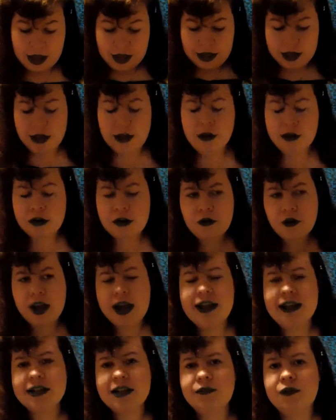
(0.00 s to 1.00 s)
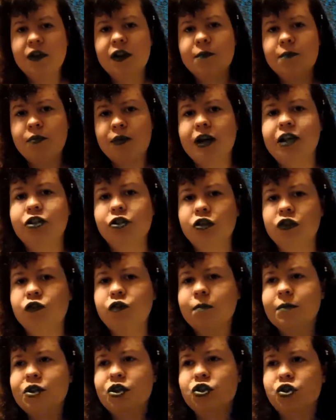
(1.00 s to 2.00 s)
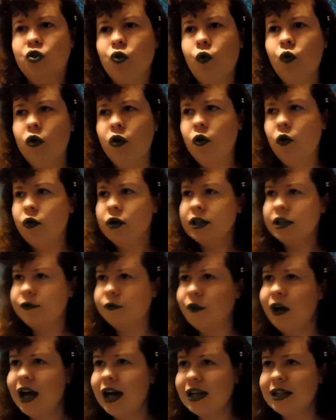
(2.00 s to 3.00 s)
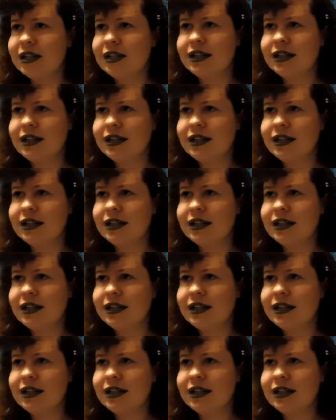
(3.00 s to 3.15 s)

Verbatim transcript: Here, Craig doesn't feel the pressures from school or his friends.